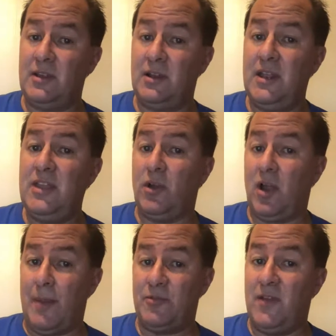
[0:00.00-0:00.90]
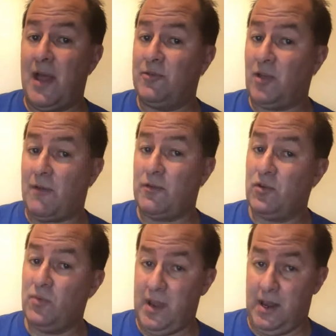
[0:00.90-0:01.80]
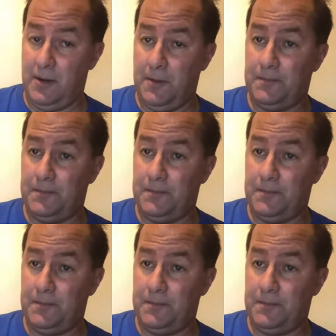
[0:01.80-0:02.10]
lethal option. That was Officer Reed.